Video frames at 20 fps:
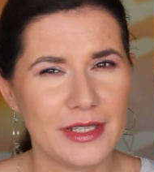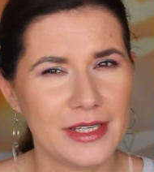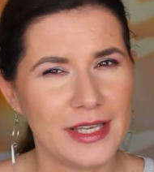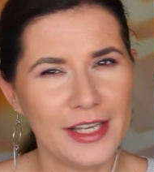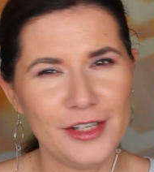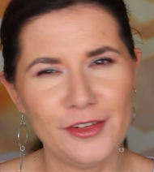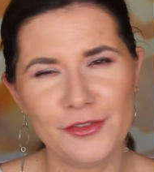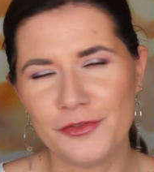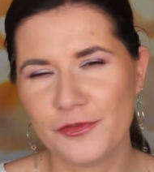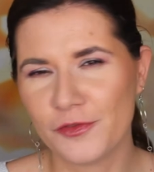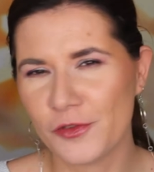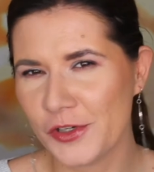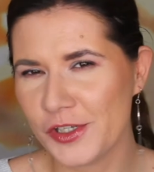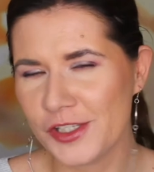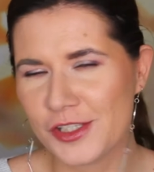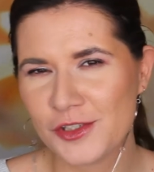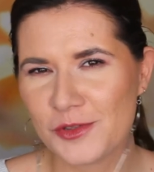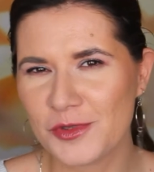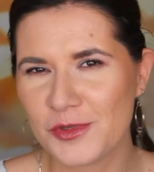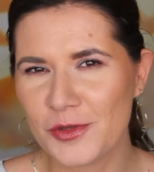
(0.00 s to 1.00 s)
kind of
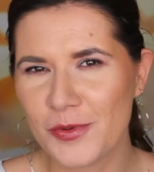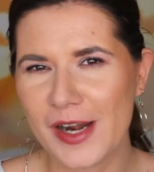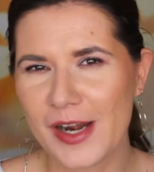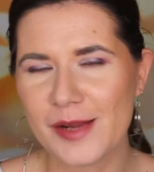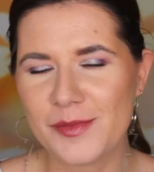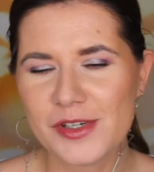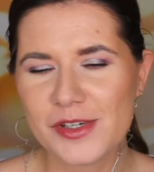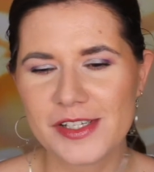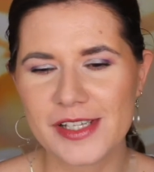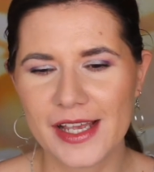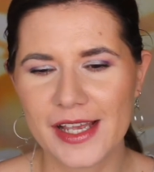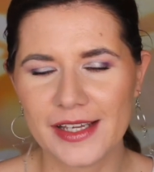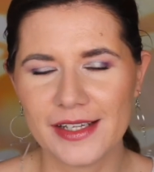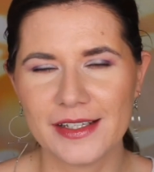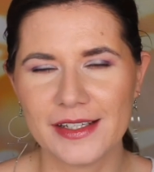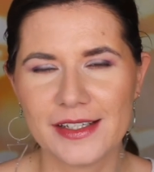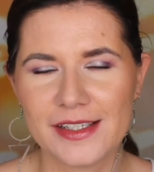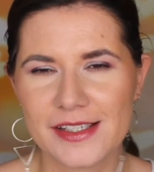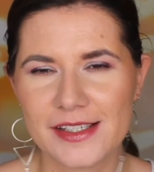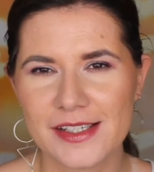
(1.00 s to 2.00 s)
first subscribers
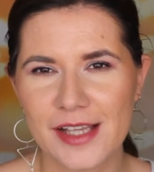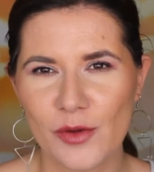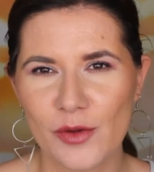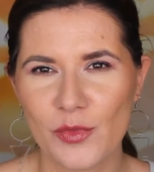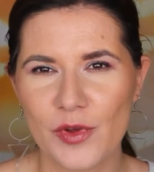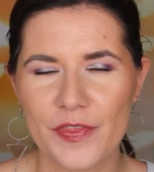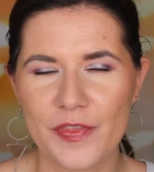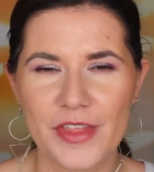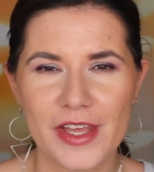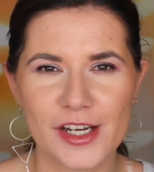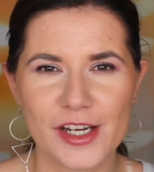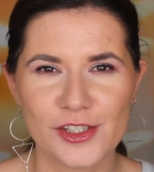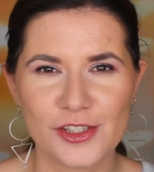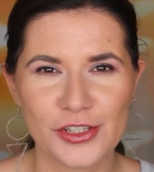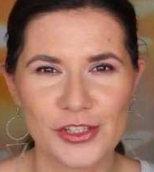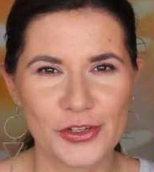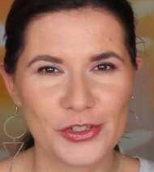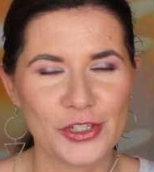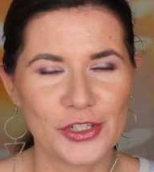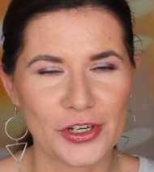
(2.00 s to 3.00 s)
and someone that I
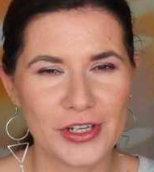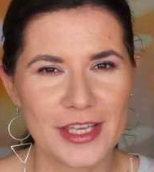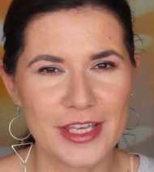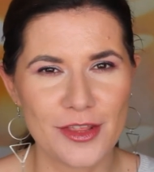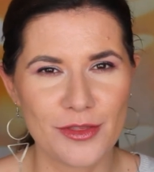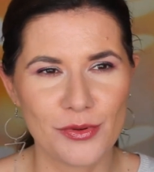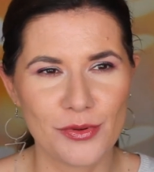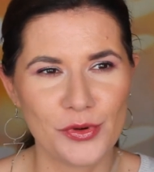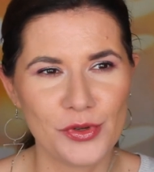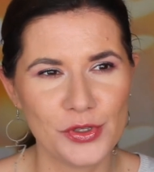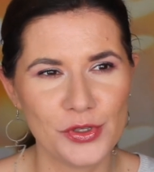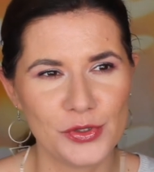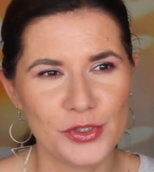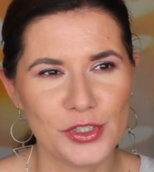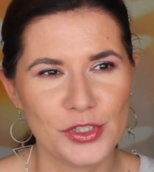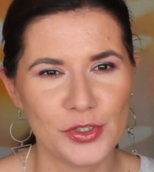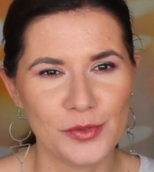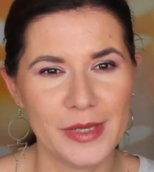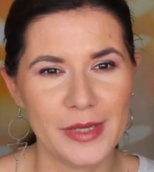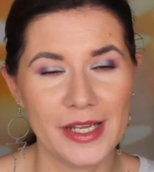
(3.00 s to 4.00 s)
started talking through
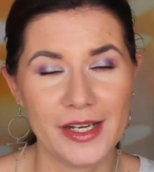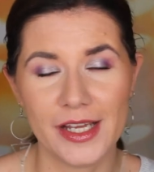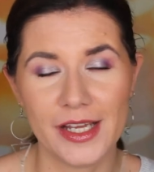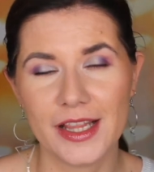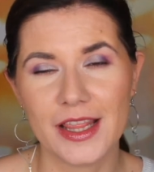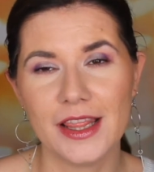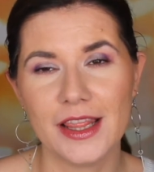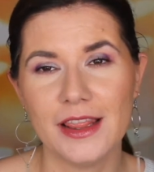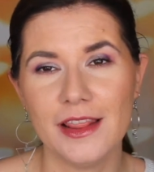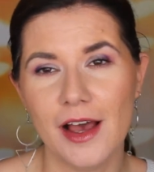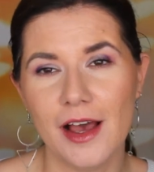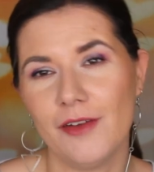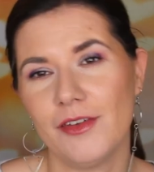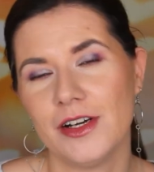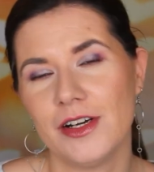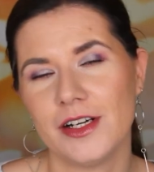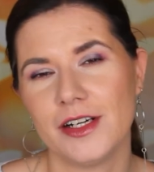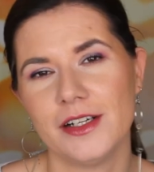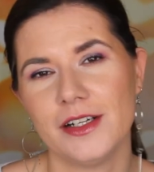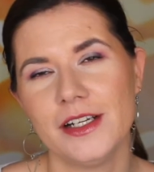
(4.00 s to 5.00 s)
YouTube, and I love
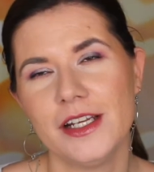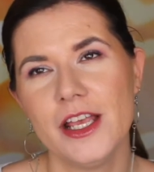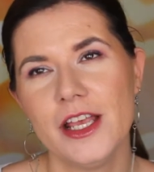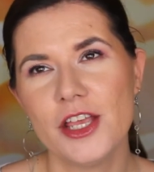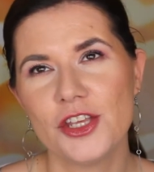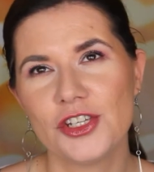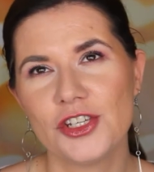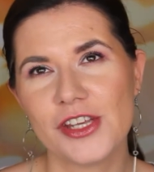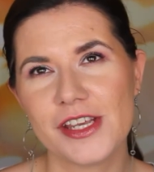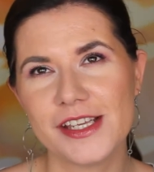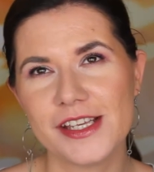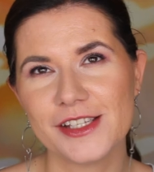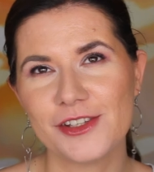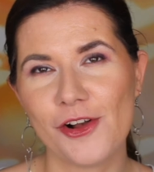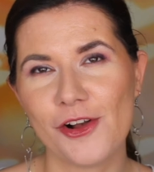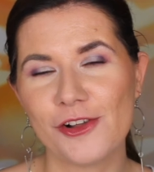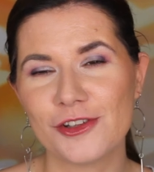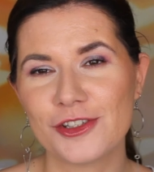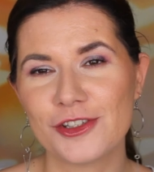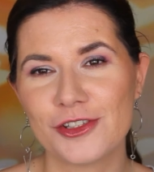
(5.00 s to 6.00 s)
her. She's
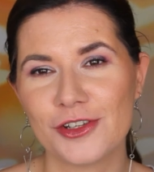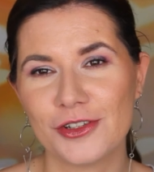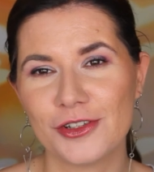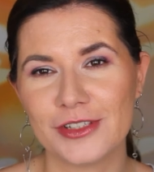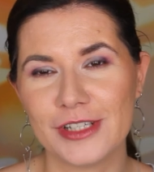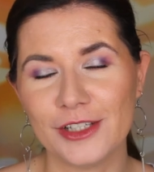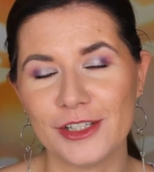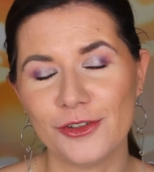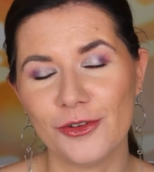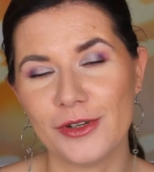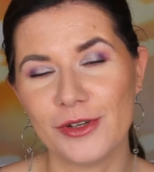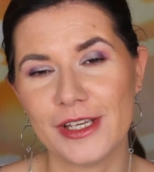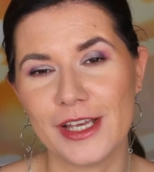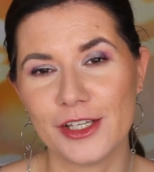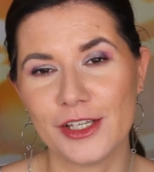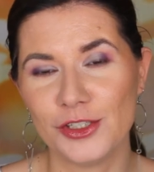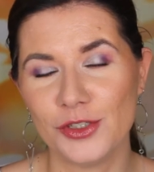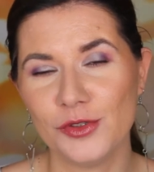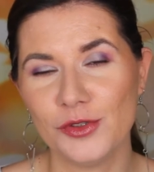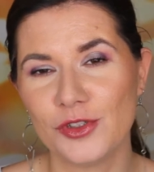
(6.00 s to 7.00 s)
also not only
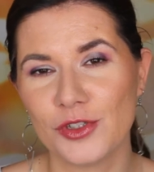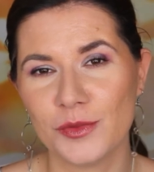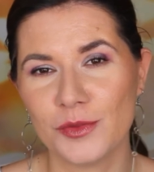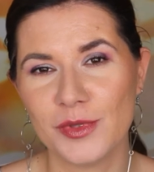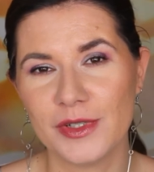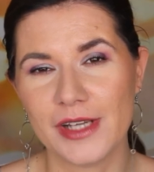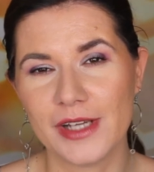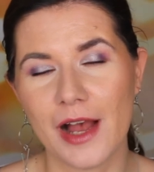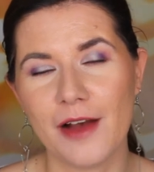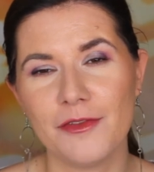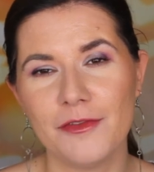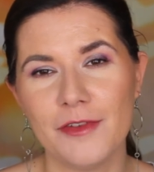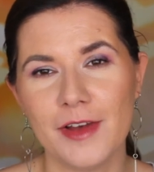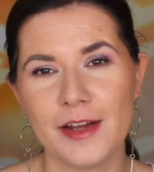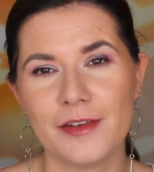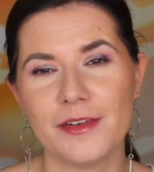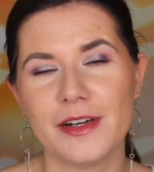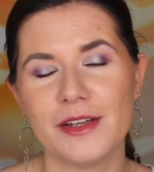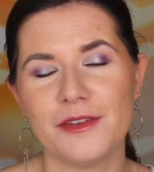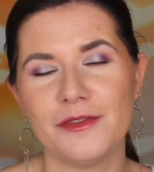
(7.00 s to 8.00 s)
a YouTuber, but a
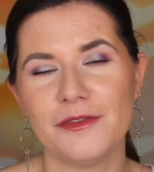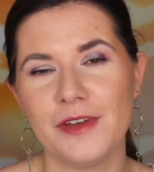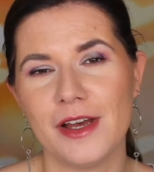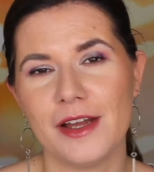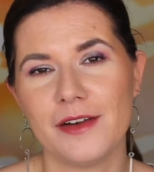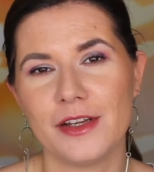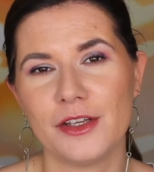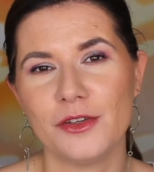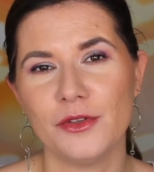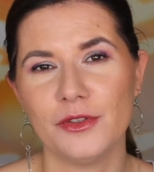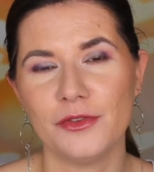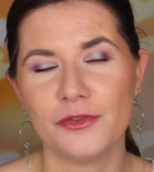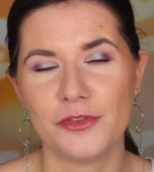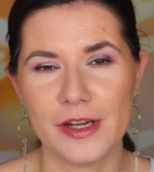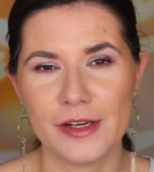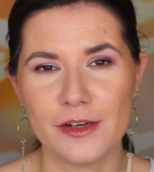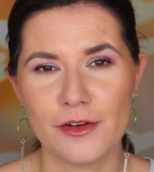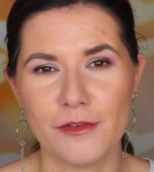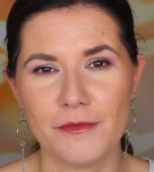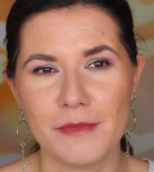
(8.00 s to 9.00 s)
very, very good
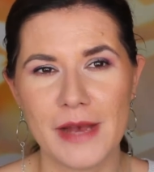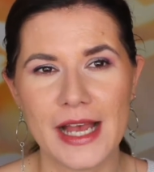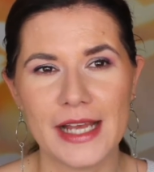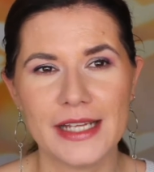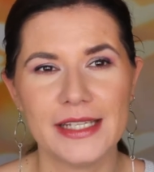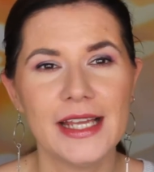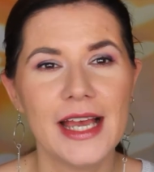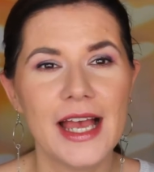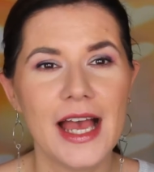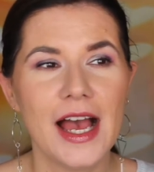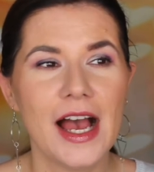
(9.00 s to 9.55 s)
friend of mine.